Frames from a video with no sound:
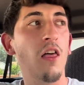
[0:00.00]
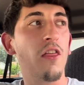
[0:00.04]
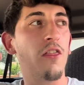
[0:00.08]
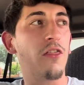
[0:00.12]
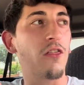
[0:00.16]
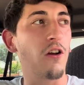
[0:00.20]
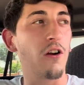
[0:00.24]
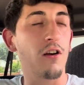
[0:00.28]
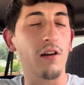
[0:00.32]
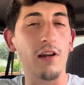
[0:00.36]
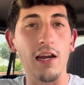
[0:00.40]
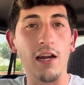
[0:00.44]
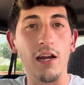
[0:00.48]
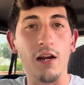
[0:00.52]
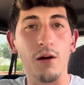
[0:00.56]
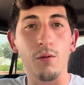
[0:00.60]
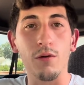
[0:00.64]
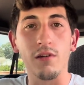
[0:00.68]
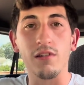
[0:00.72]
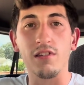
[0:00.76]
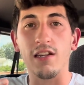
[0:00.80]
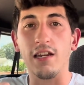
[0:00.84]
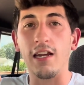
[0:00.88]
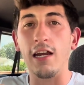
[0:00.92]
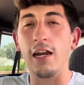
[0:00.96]
Third gear
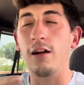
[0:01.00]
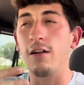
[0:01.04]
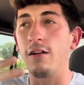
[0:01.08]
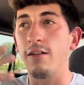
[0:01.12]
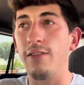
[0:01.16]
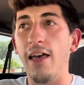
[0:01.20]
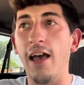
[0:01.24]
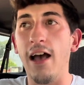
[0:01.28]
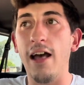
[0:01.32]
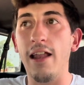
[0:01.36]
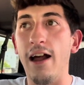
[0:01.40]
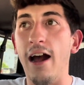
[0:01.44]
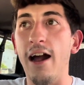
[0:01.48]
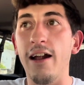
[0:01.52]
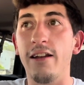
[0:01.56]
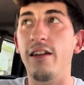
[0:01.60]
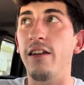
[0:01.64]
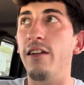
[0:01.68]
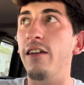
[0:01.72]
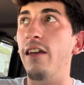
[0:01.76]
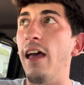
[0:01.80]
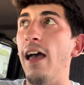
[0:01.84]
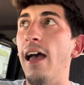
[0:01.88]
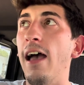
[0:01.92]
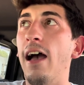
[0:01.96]
was the gear that I
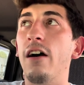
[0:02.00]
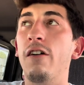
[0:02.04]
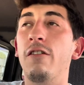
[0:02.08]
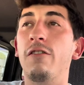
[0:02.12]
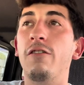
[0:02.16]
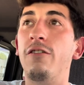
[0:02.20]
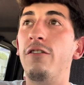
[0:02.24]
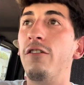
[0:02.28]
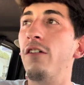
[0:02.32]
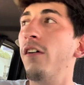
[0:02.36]
didn't have,